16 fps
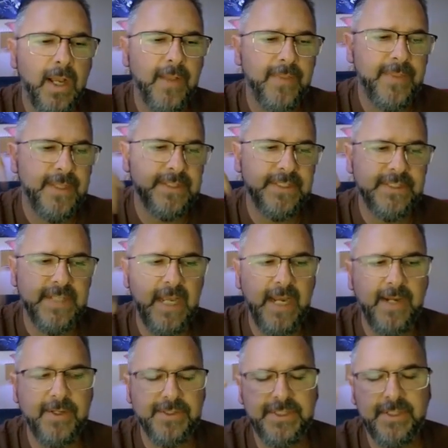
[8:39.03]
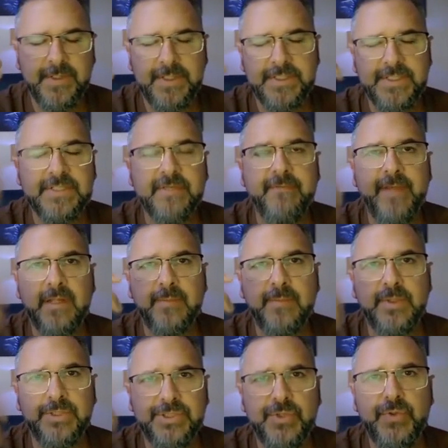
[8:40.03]
this entire series is
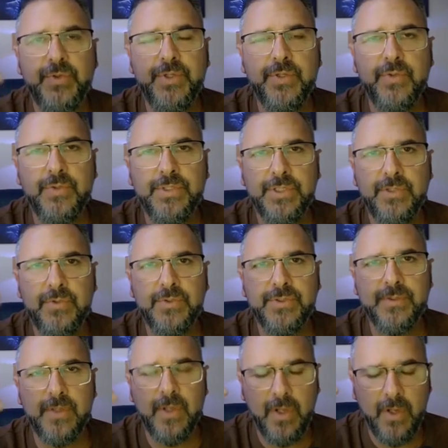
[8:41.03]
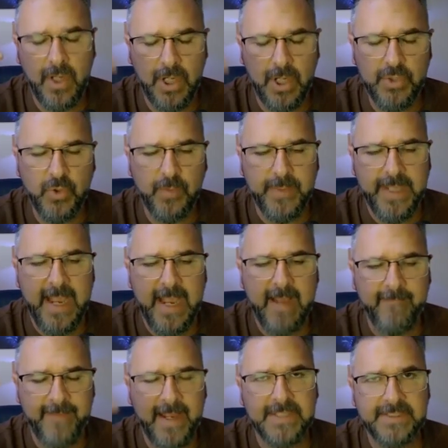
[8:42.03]
available to you to use on your
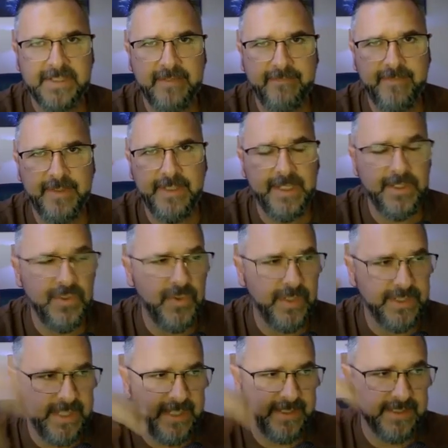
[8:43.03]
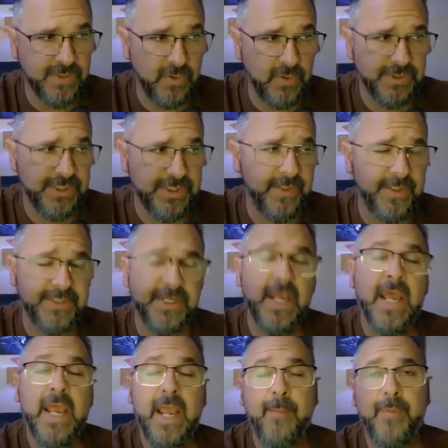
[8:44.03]
behalf as an affiliate. You can take this whole series
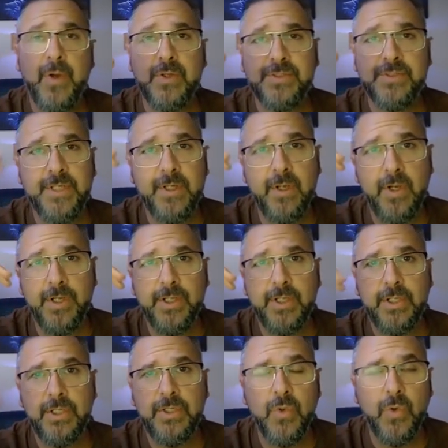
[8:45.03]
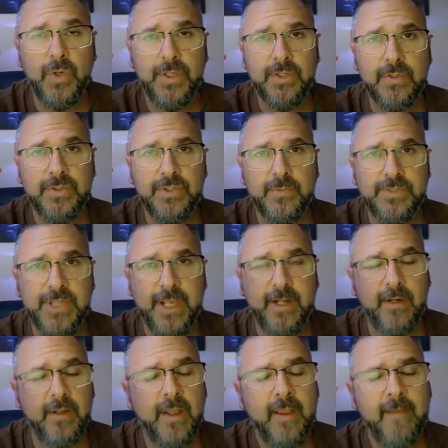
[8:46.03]
and post it on your YouTube
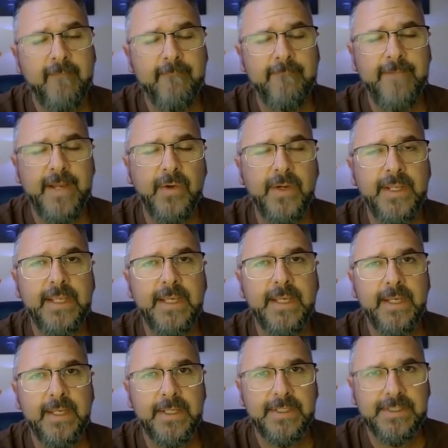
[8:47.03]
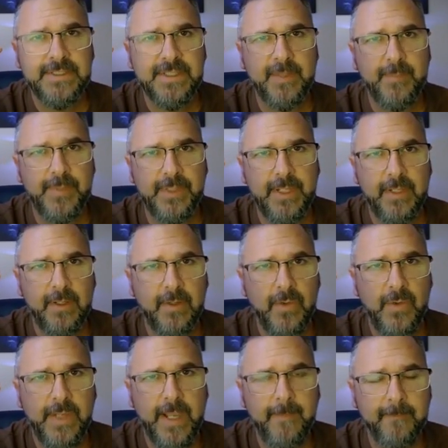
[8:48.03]
channel very simply,
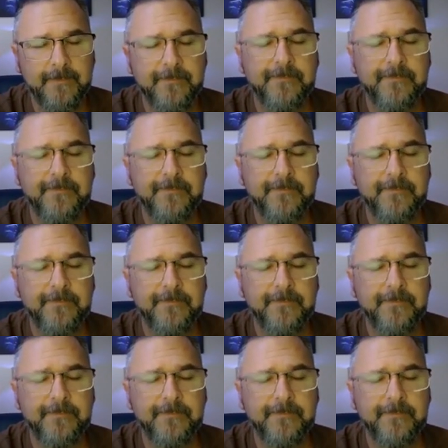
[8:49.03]
okay?